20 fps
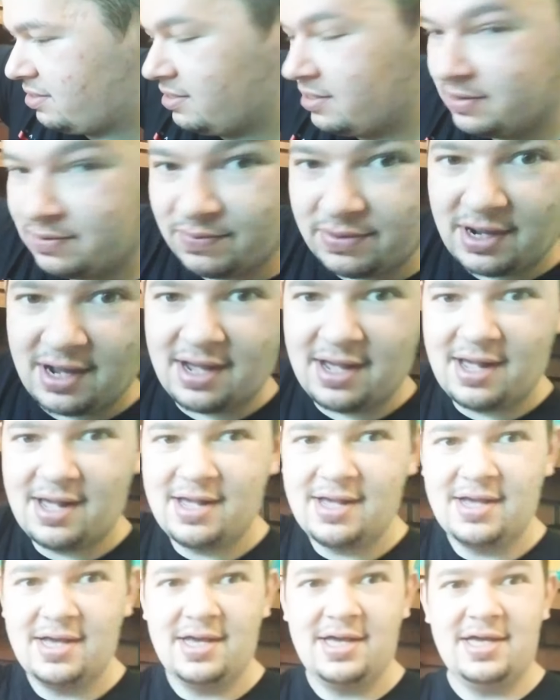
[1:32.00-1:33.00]

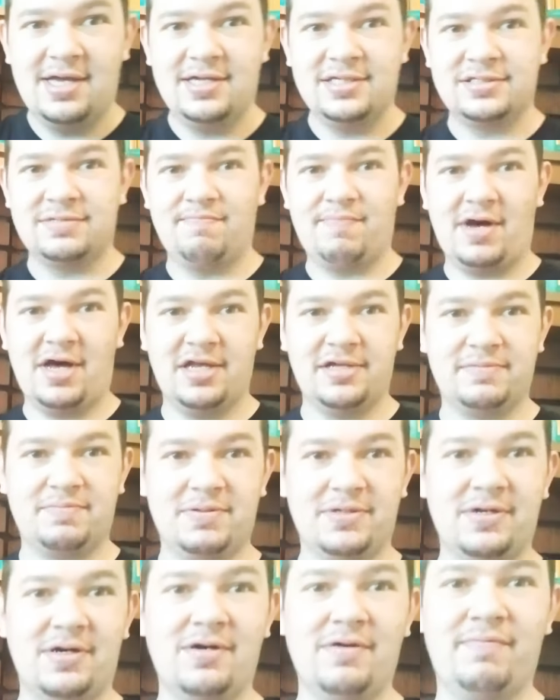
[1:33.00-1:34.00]
It's
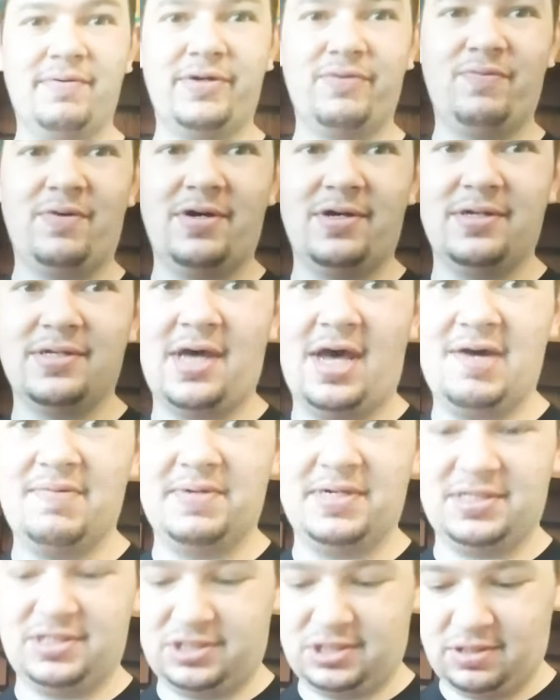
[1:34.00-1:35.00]
impossible to open while
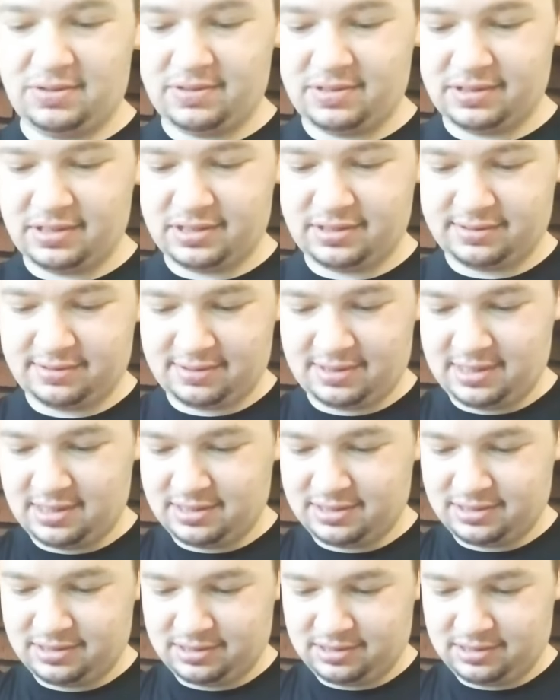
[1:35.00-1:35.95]
having it shown on the screen.